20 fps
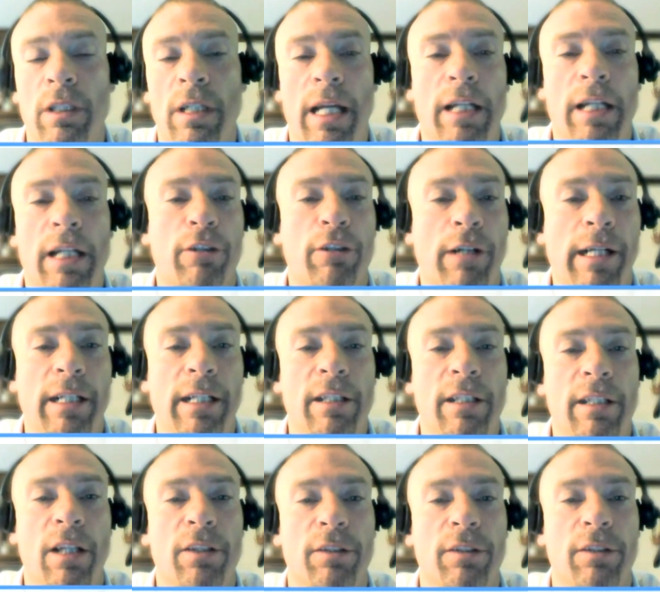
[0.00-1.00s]
and created
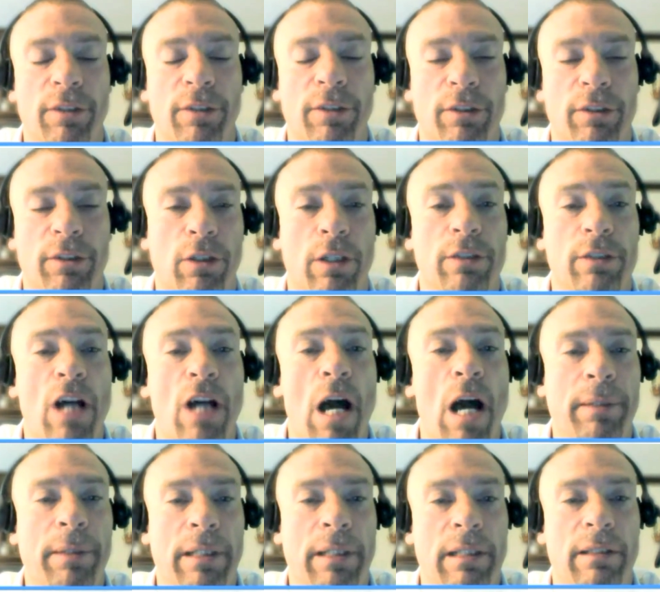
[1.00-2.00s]
another filter on top
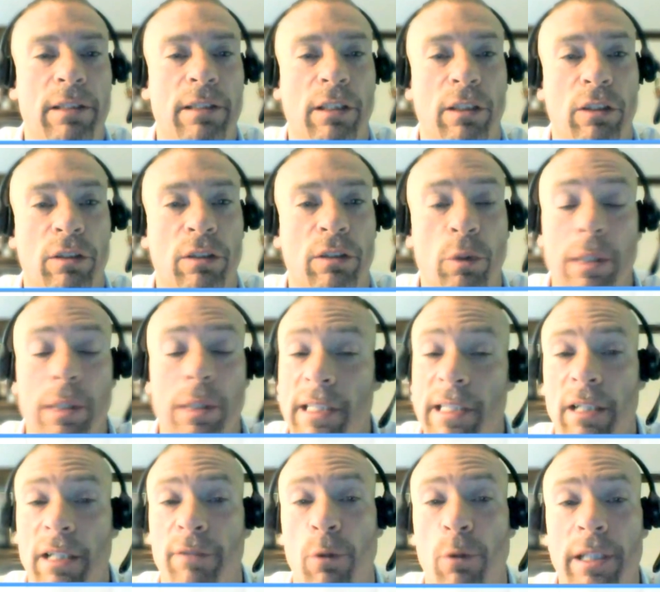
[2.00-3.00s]
of it to extend
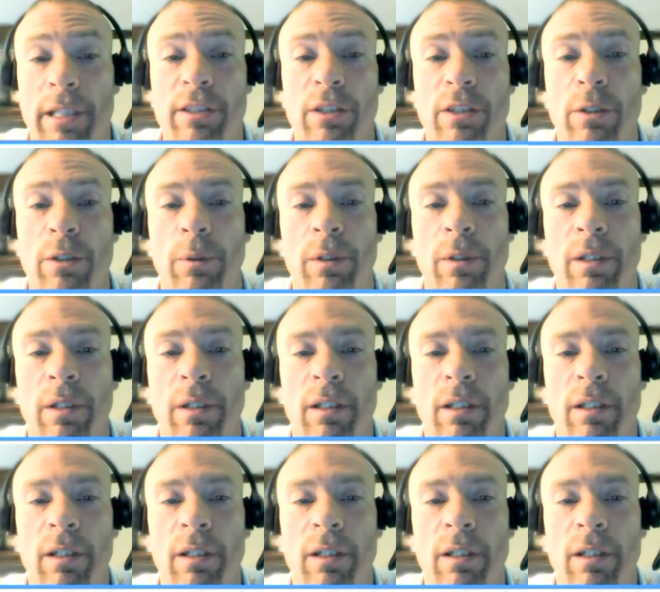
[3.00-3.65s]
to 42.